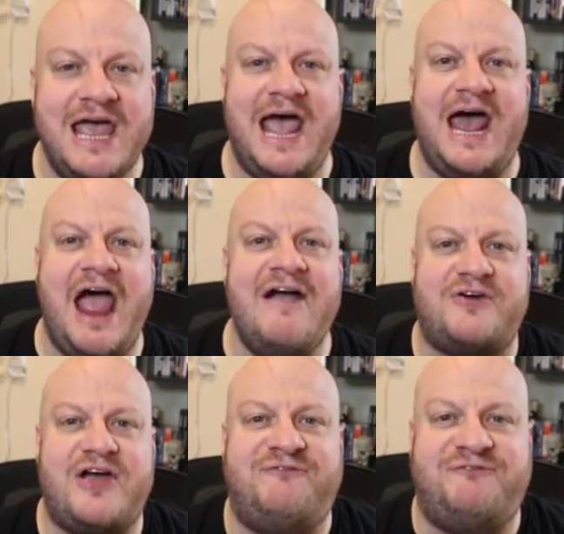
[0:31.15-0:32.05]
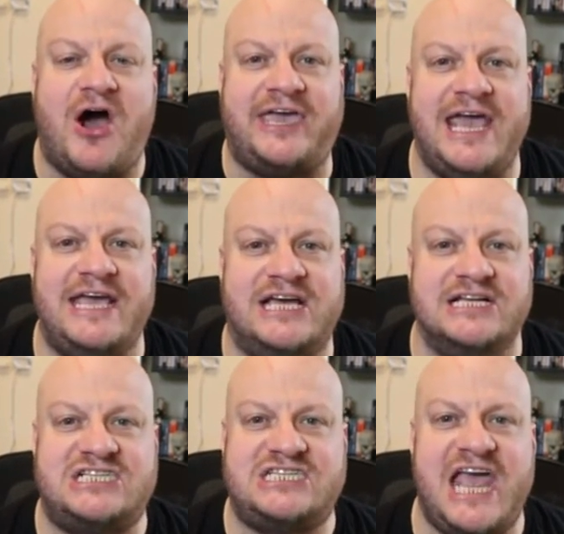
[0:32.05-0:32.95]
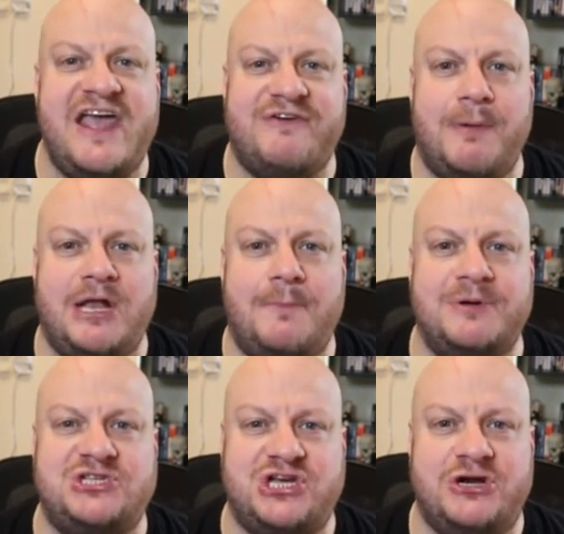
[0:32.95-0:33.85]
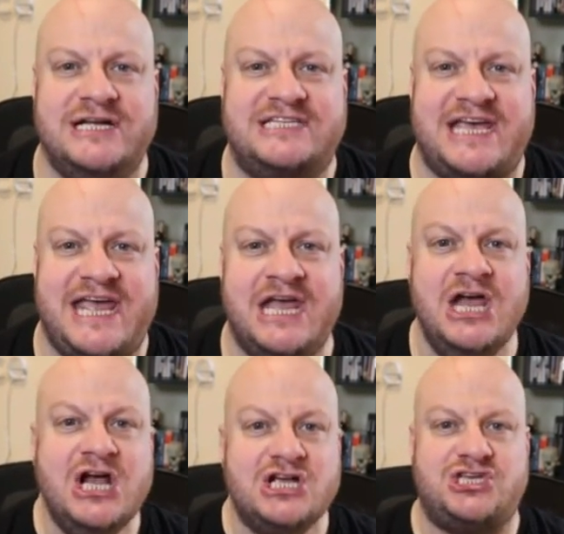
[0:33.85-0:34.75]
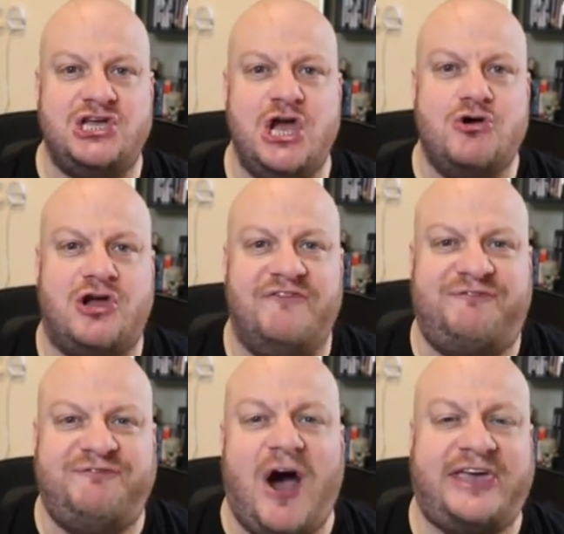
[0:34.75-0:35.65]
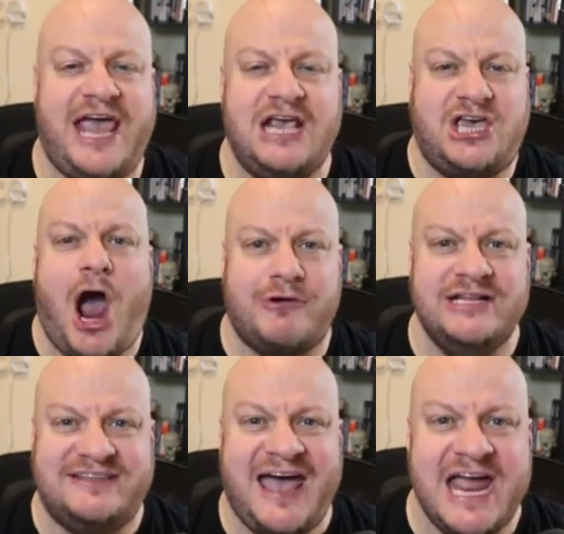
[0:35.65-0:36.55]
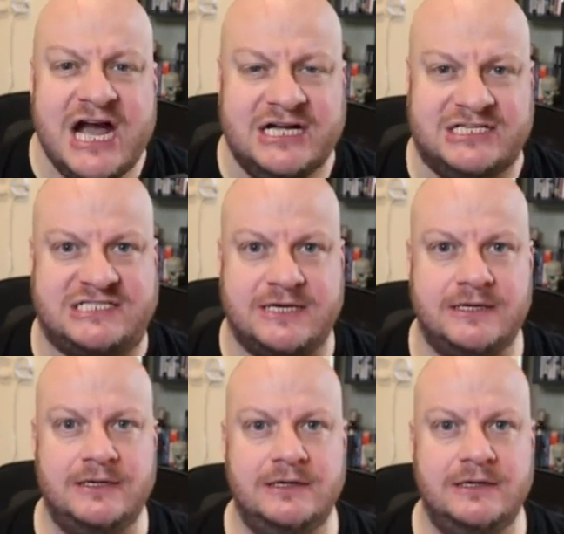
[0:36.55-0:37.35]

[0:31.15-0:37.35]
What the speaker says: at every fucking conceivable opportunity so you can fucking current day us.